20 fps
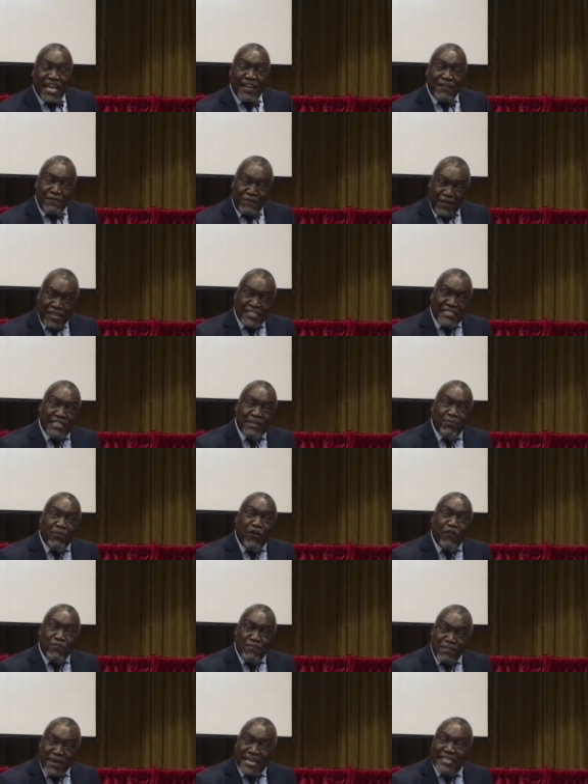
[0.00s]
a victim
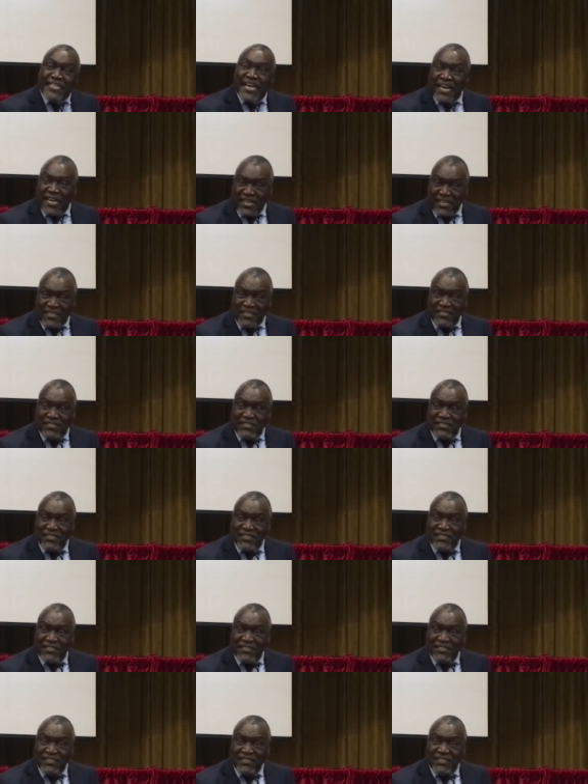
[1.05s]
of murder
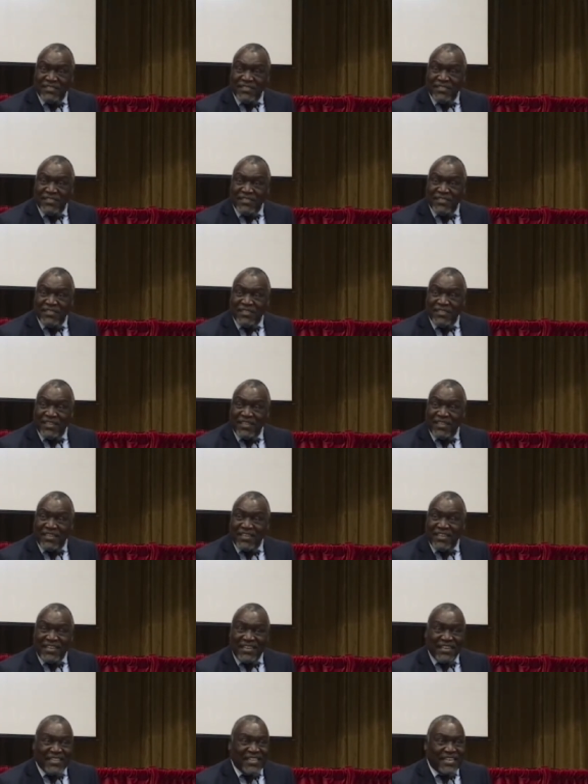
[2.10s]

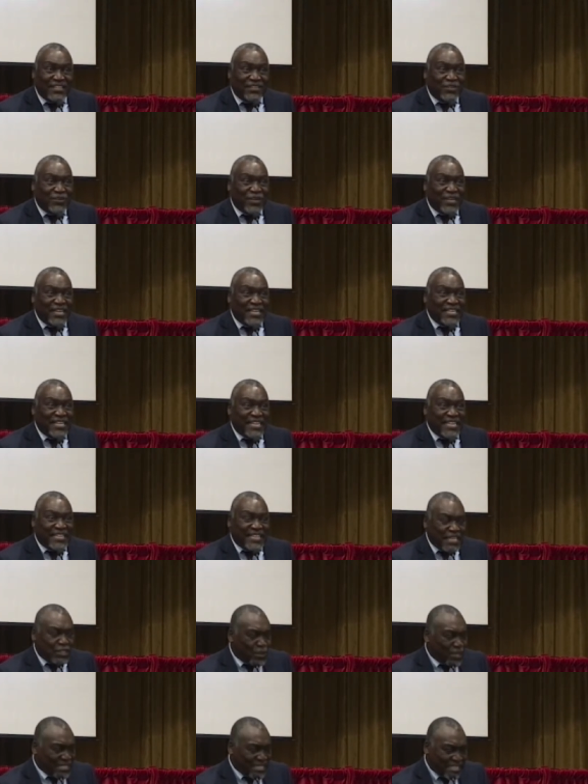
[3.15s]
and, you know, and, and,
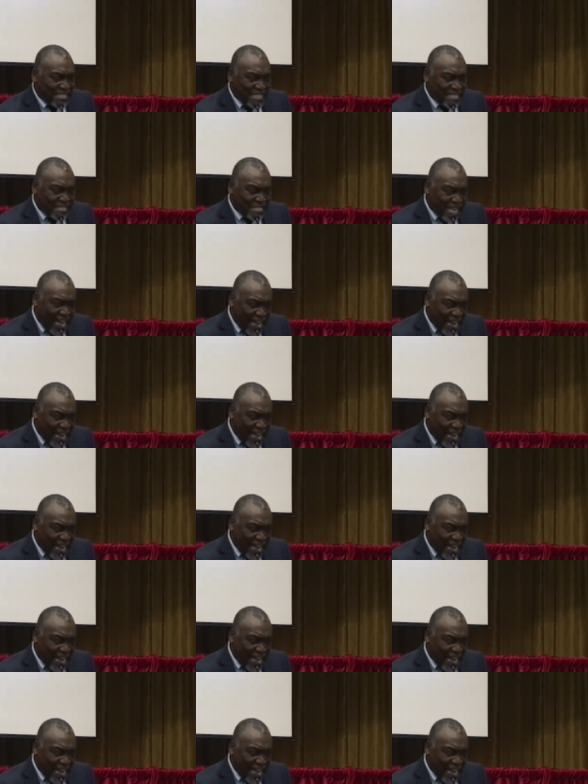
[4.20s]
that's what sin